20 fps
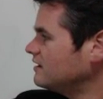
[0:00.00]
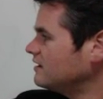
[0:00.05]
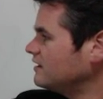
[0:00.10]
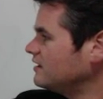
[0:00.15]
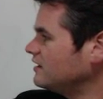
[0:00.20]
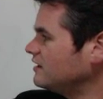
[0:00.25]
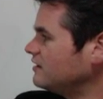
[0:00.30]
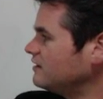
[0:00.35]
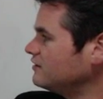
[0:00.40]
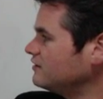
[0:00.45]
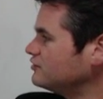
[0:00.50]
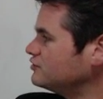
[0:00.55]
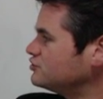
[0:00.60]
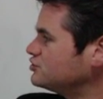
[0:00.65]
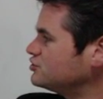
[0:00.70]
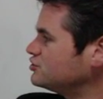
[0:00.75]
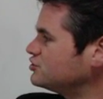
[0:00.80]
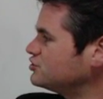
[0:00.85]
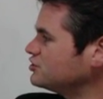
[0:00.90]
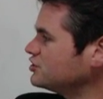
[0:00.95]
it
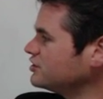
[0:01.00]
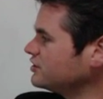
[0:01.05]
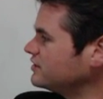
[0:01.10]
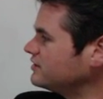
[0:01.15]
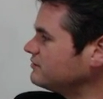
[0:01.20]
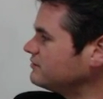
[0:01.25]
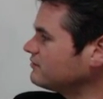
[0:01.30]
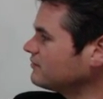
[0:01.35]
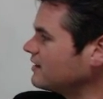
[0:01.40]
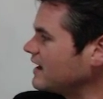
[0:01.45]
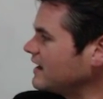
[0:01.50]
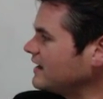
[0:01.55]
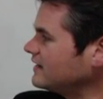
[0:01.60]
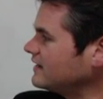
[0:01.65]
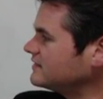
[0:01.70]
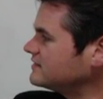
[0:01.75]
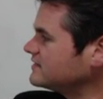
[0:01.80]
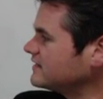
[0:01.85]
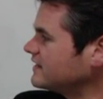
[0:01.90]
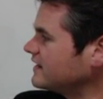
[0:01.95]
should
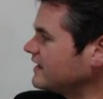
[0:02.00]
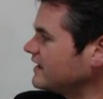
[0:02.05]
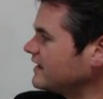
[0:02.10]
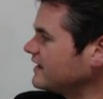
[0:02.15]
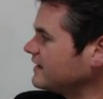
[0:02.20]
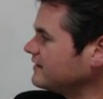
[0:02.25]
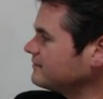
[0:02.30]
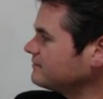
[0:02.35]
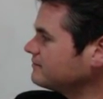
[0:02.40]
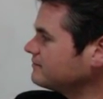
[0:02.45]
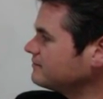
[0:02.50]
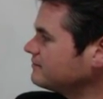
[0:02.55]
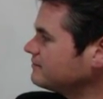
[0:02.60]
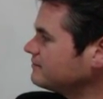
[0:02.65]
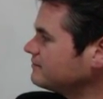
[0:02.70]
rain today,